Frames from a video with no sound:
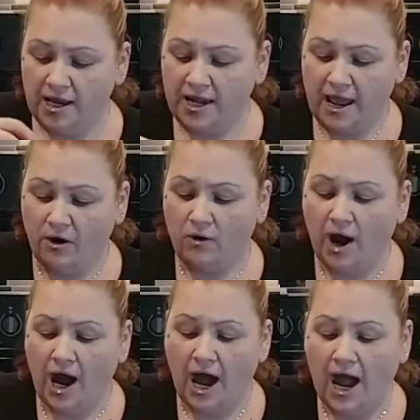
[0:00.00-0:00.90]
Now,
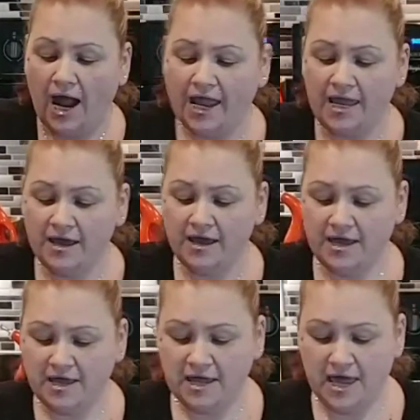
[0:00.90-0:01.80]
I
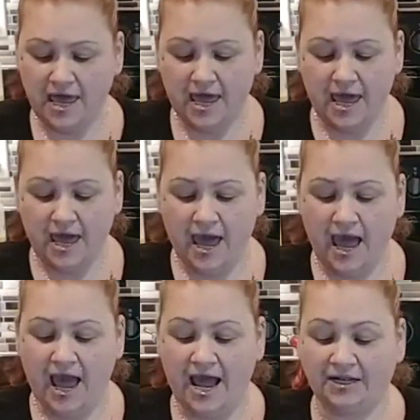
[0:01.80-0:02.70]

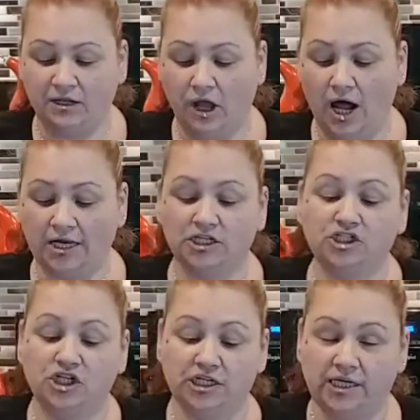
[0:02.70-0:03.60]
add a lot of
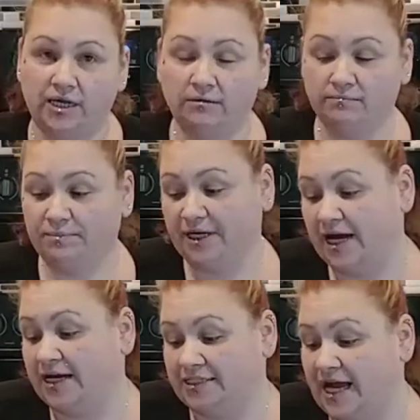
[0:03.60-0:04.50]
chili
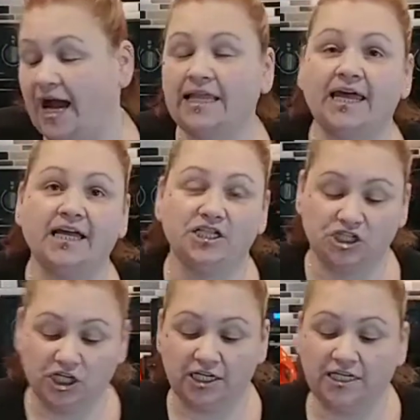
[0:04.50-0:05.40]
because I like a
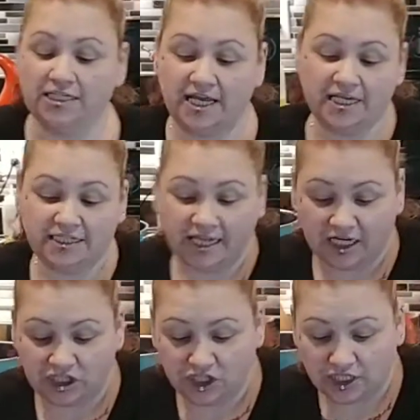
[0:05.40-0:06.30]
chili that tastes like
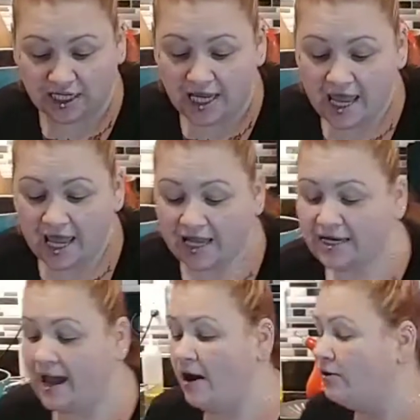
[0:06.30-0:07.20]
a chili.
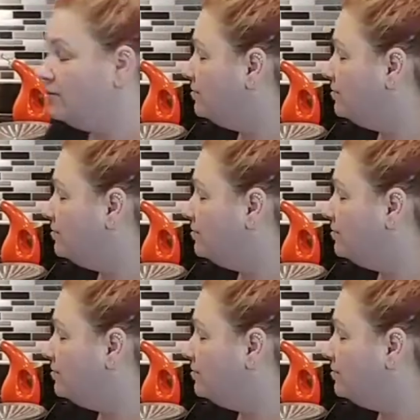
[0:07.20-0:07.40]
Now,